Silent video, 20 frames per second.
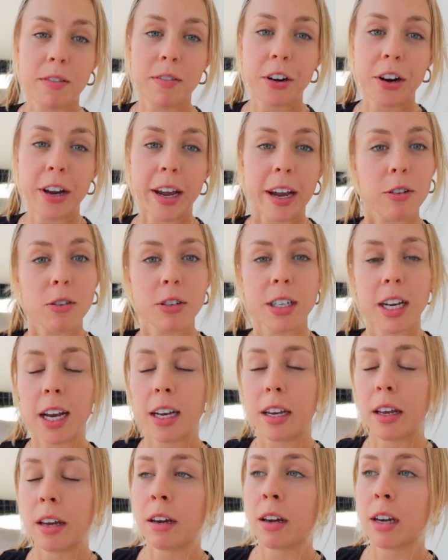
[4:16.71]
a very
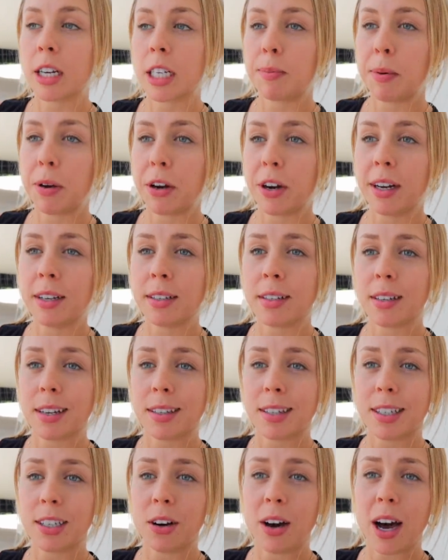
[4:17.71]
entertaining experience.
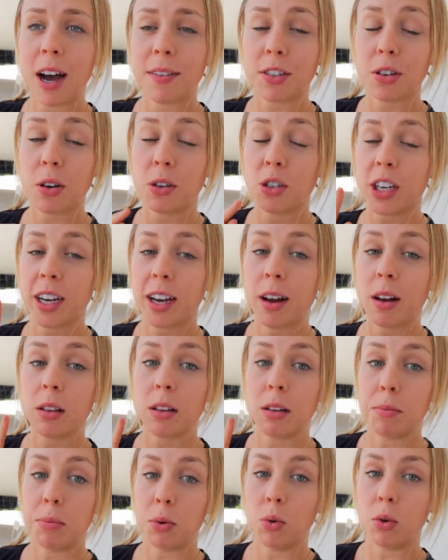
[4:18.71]
I still have to go check
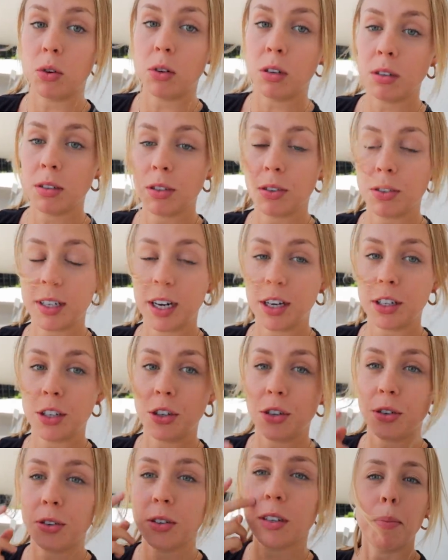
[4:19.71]
out the pool, so stay
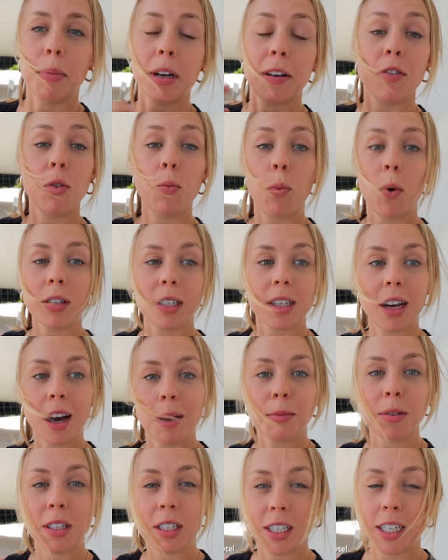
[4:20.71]
tuned. But if you want to
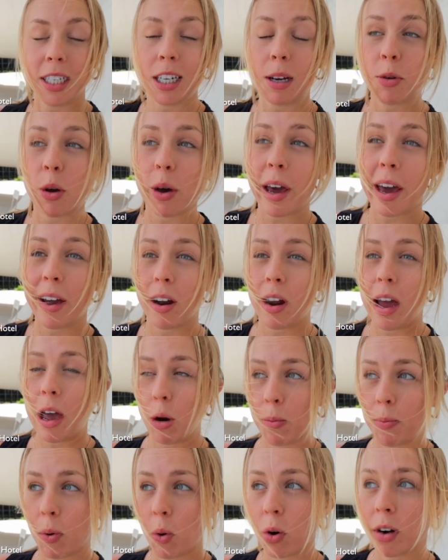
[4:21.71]
come to the TWA
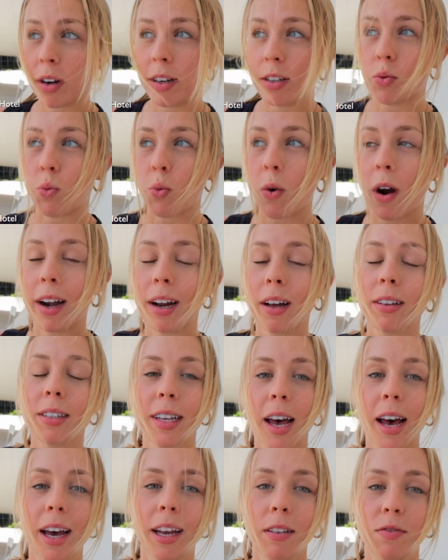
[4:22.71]
airport, it's right outside